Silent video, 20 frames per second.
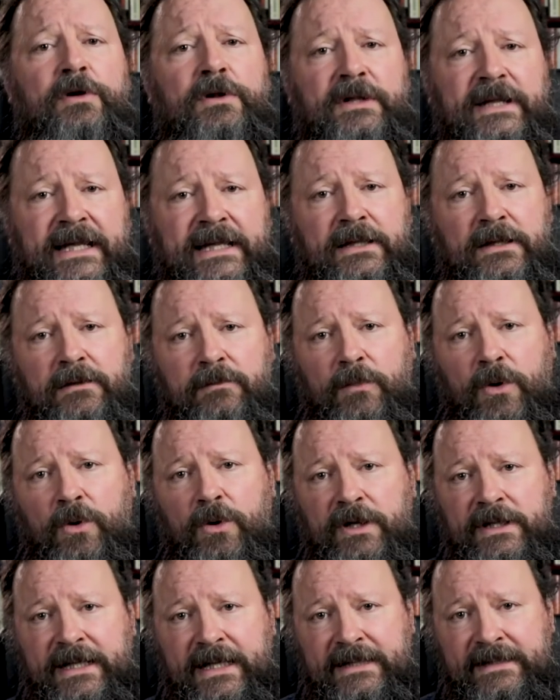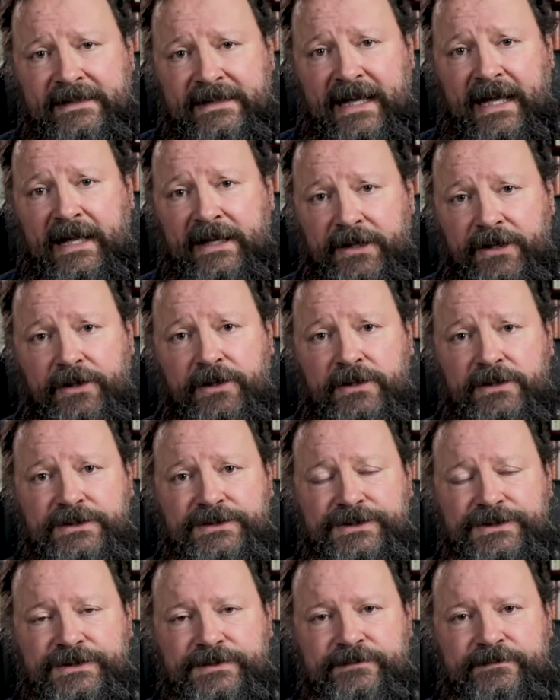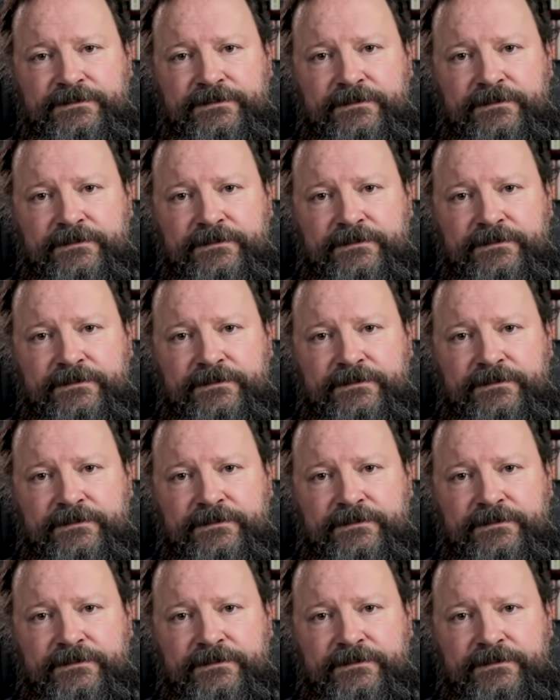little more than 10 years.